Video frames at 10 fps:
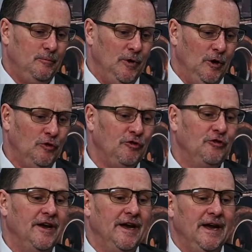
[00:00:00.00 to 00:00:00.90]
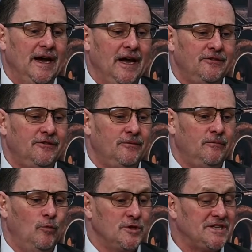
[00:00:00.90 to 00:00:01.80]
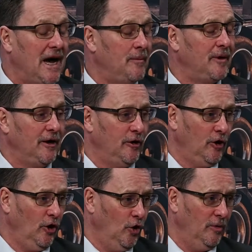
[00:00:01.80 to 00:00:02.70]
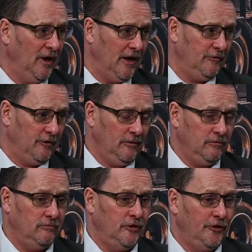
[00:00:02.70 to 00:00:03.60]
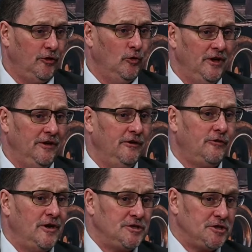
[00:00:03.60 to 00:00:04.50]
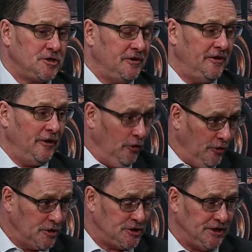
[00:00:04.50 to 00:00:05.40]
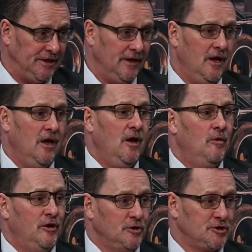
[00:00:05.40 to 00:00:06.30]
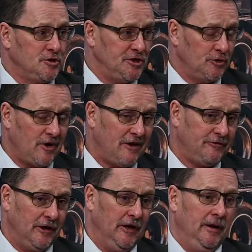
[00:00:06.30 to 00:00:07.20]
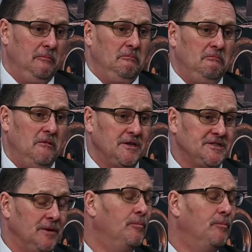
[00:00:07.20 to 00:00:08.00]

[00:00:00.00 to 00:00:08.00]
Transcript: We look today at what's happening on a global level, not only the transition in energy, but also geographically. At some